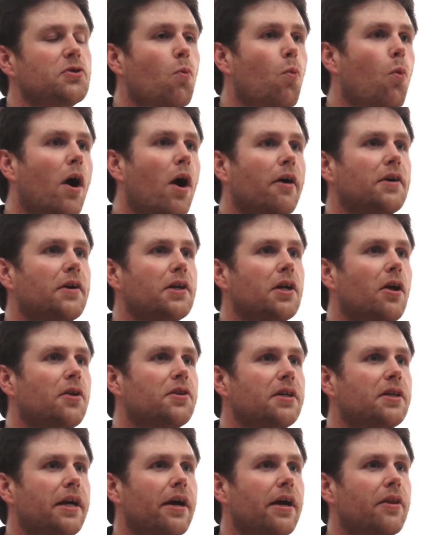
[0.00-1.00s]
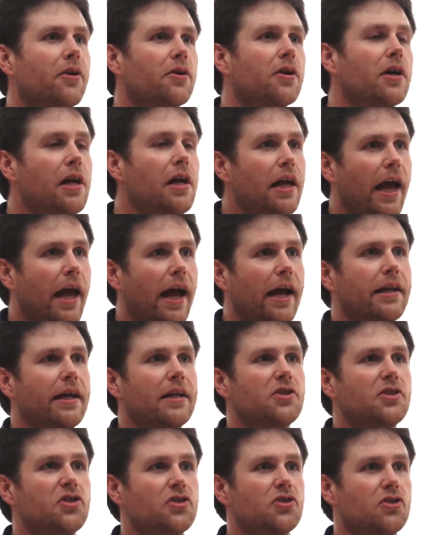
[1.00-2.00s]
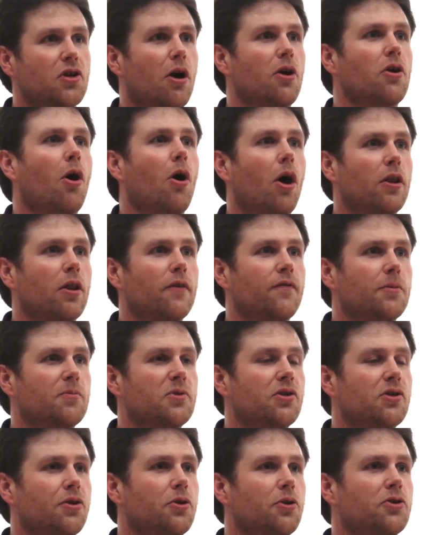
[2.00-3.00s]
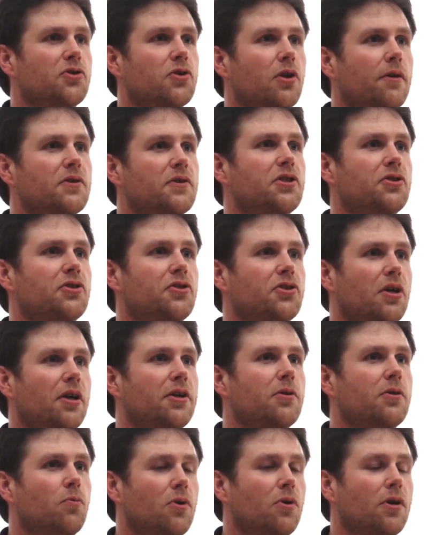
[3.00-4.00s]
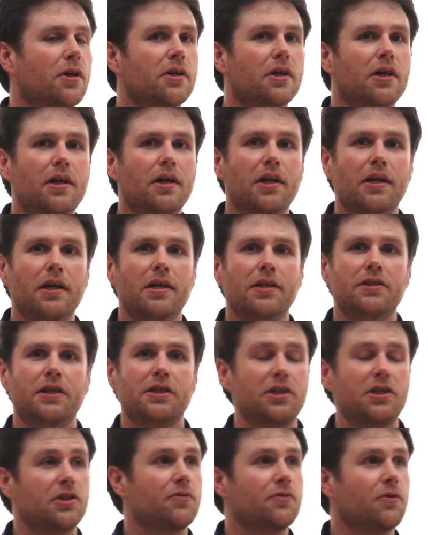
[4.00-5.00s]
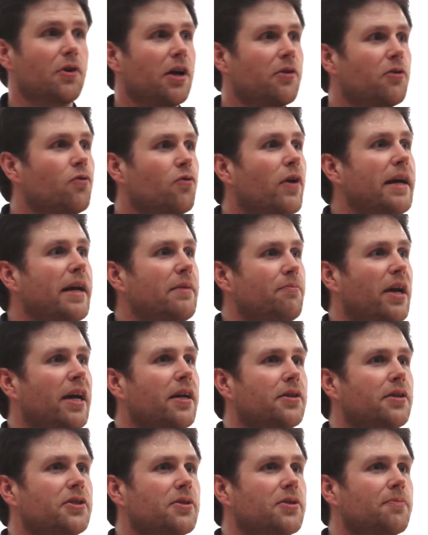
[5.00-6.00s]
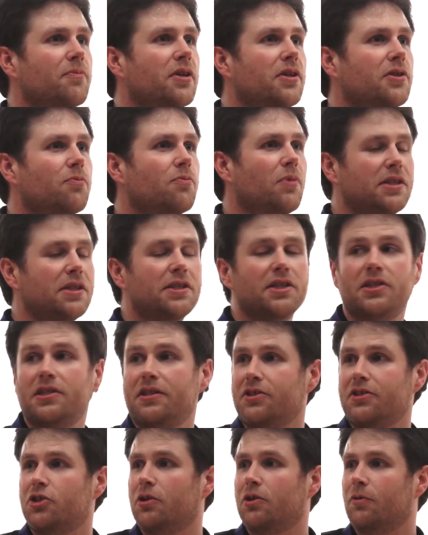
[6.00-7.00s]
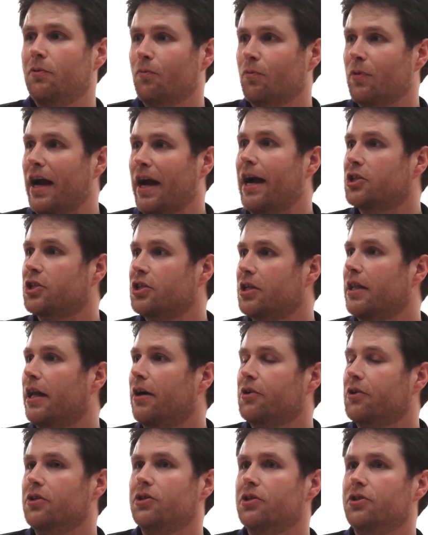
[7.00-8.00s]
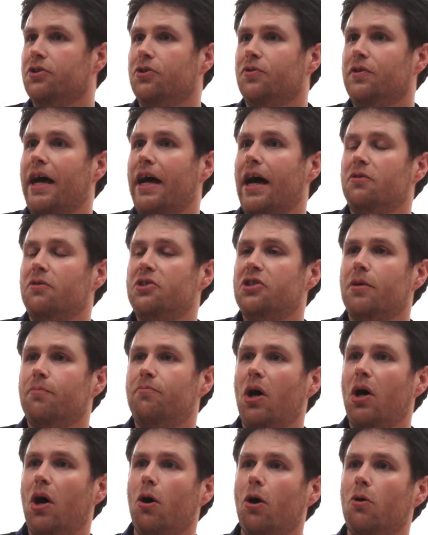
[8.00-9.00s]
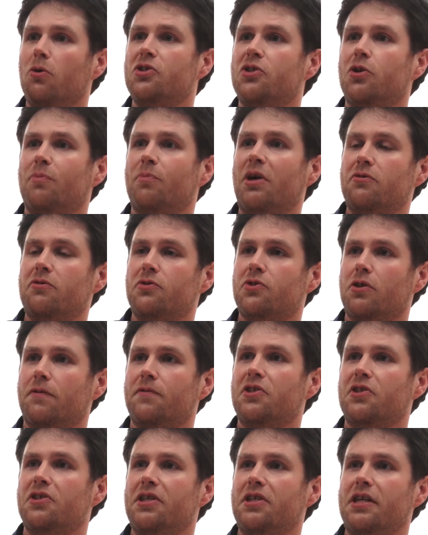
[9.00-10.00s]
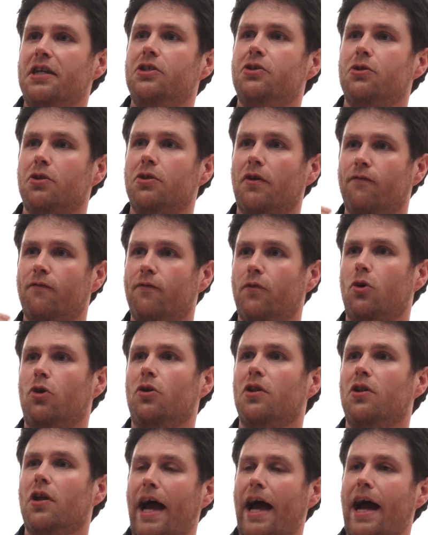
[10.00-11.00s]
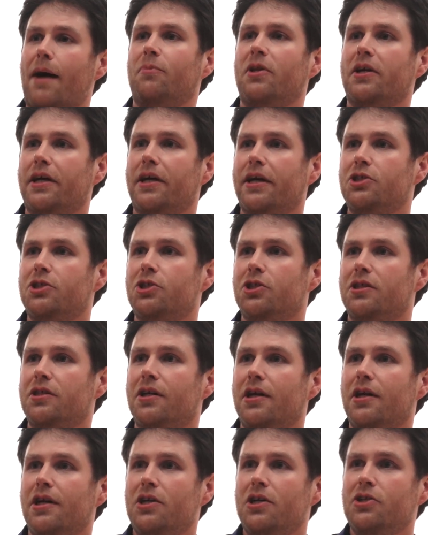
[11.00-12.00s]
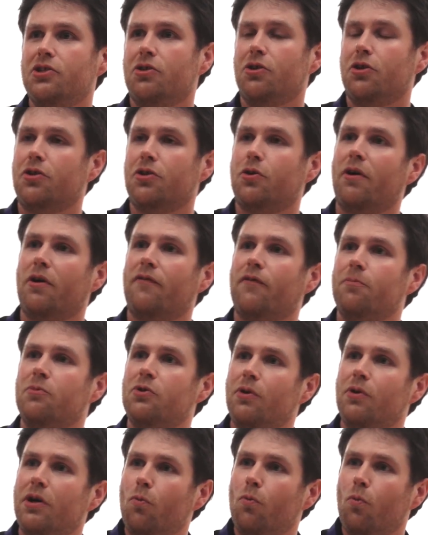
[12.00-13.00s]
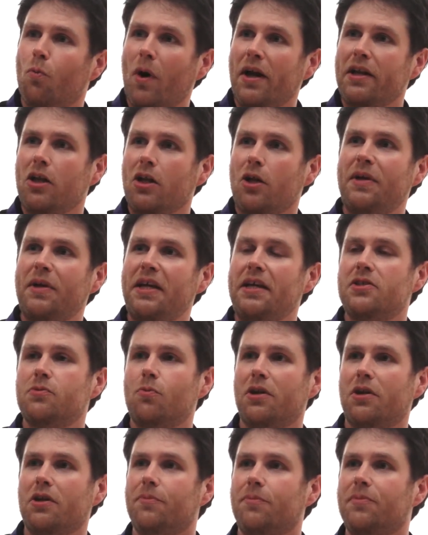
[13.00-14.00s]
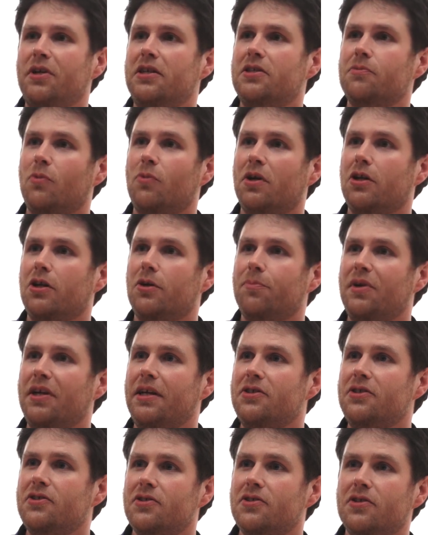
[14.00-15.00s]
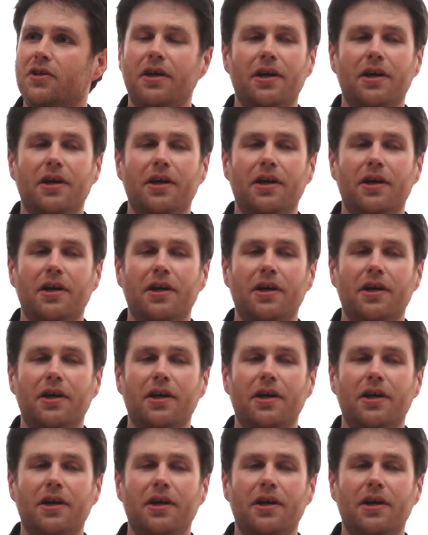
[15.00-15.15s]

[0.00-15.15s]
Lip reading: wire it all together, and then start all of them so your services are starting to work. This is a great mechanism because what this is actually allowing you to do now is compose your microservices into your full application. So you're going from doing one little piece, one little piece, one little piece.